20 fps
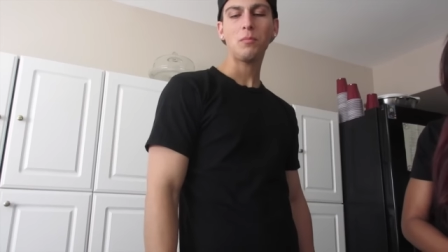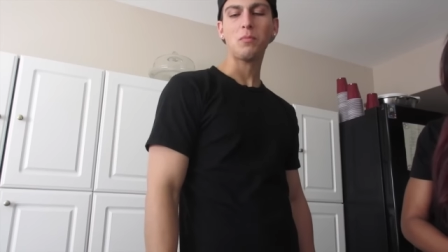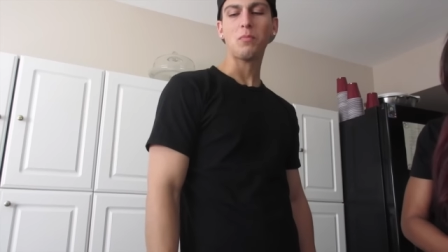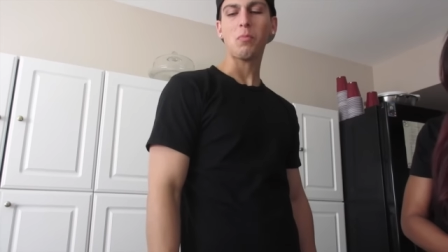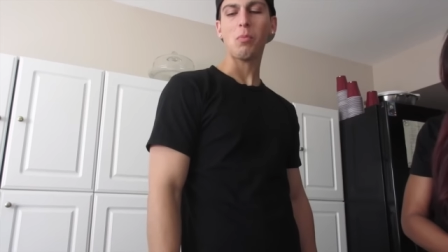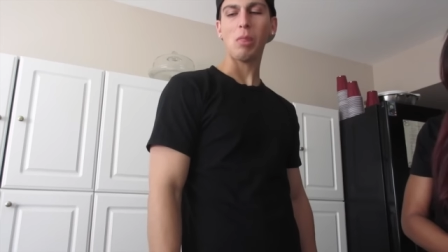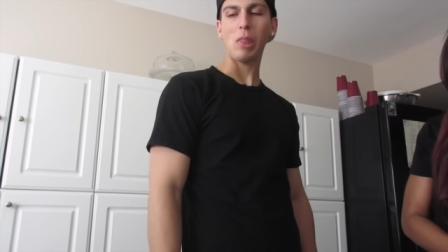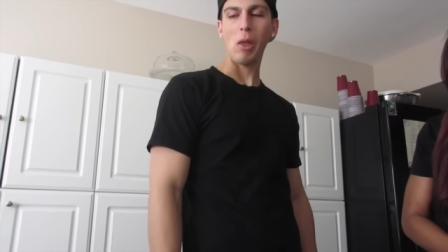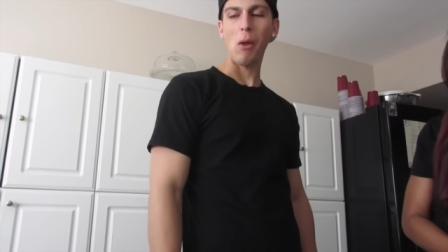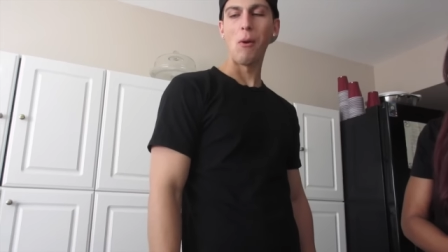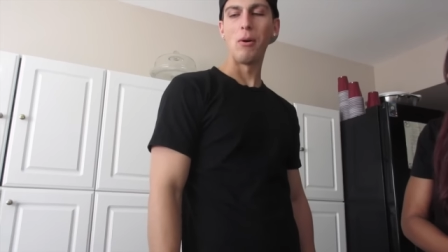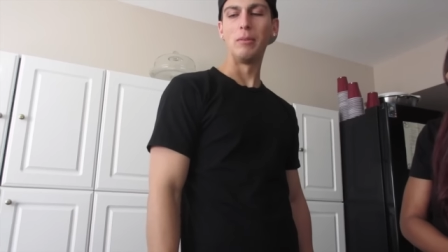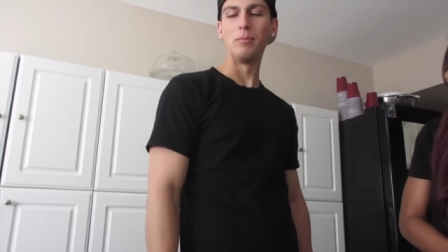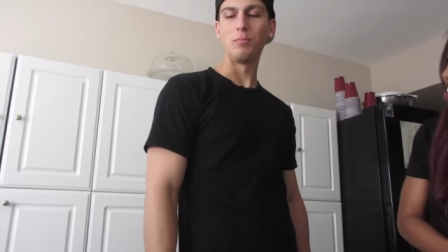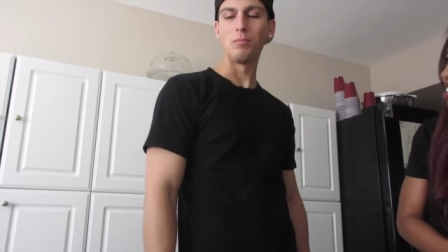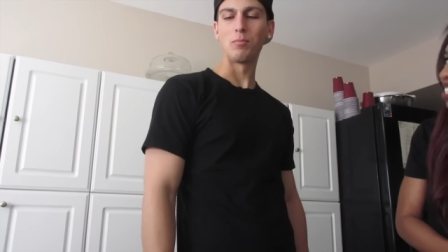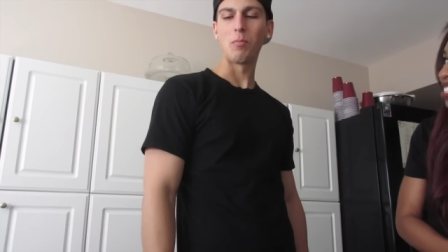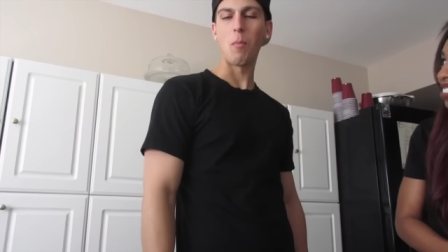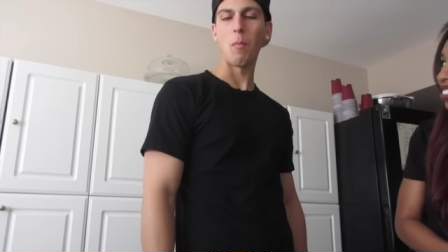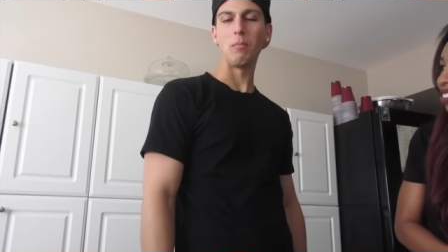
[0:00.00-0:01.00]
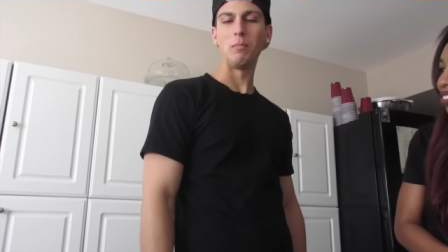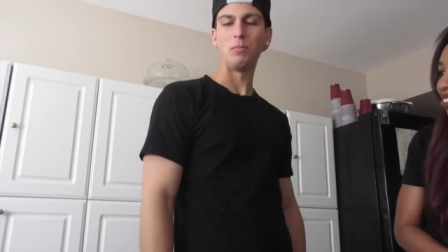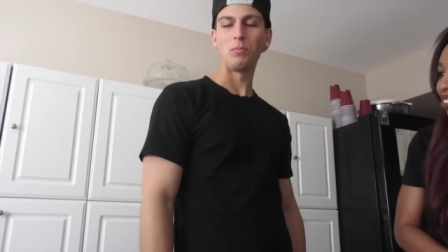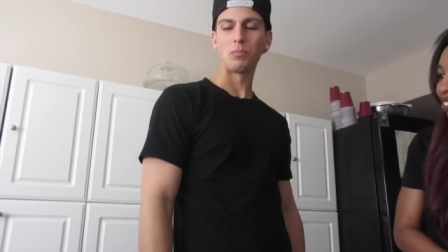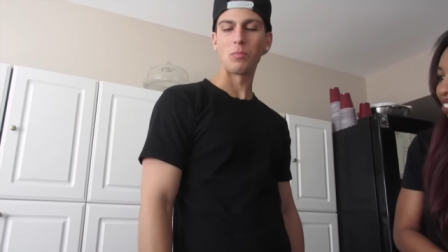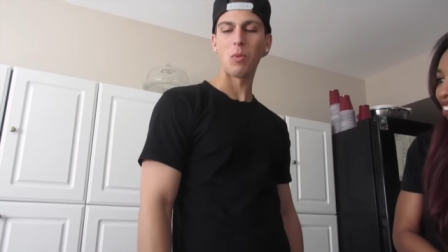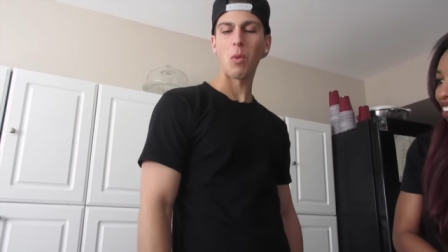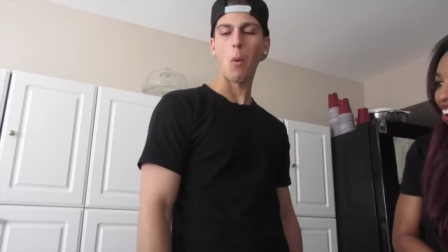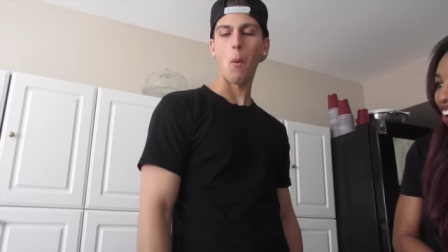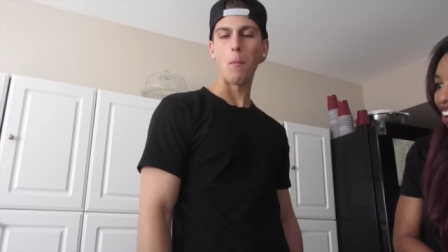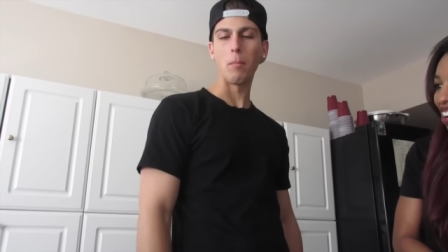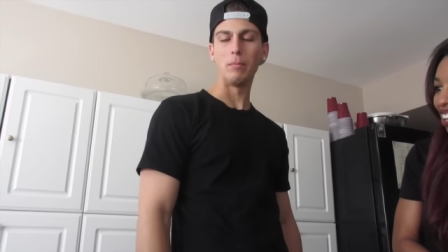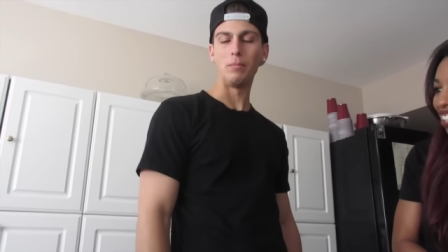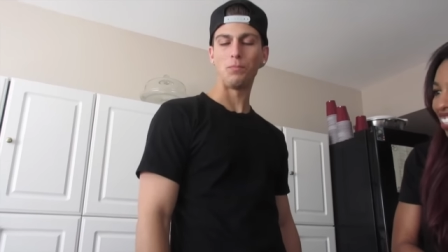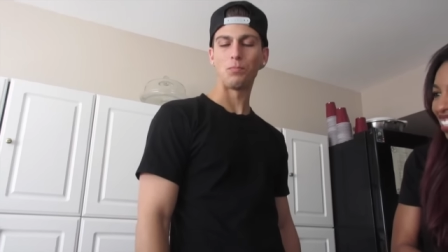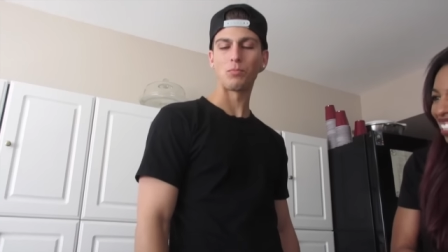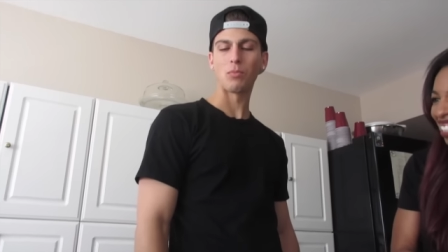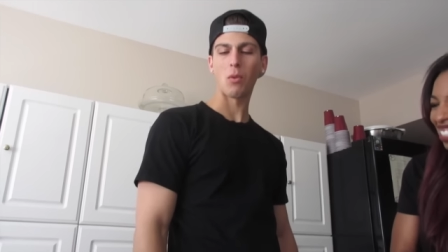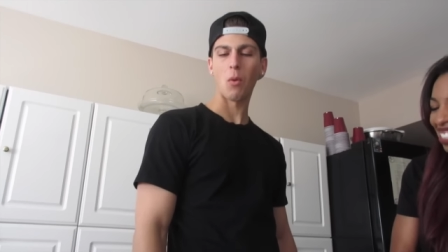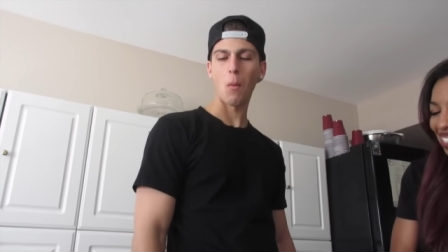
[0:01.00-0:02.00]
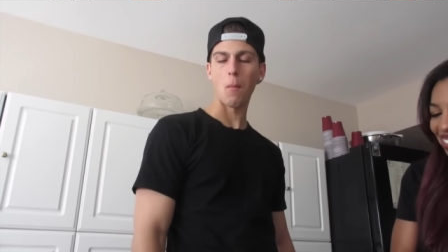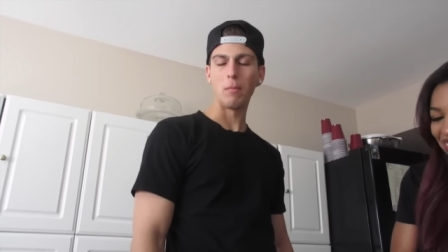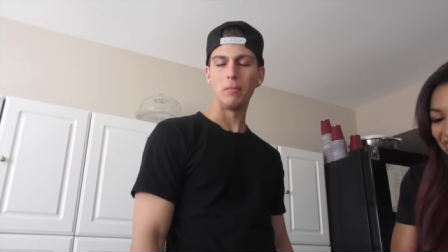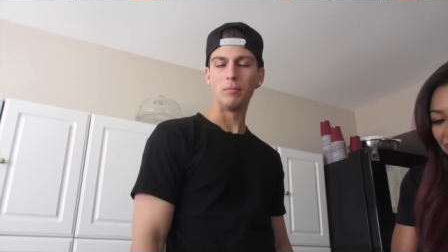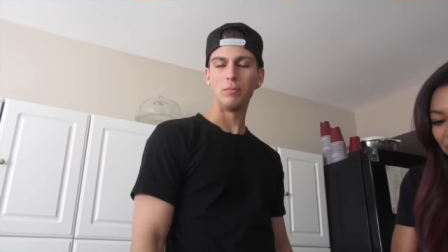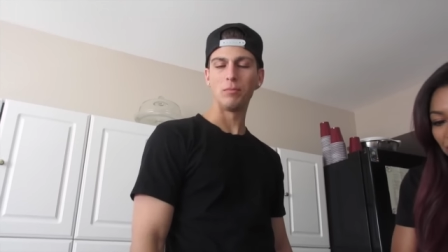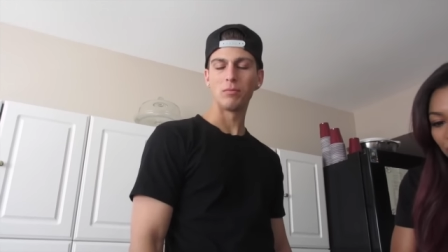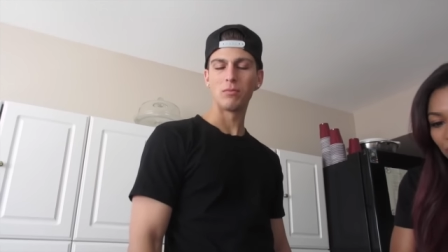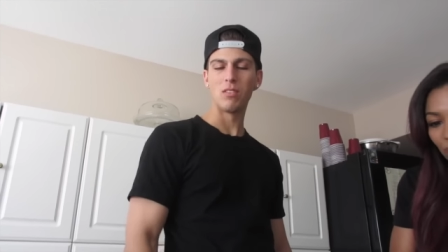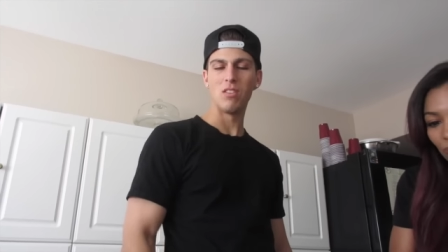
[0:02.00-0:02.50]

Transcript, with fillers: it smells. it smells Took it like a bag.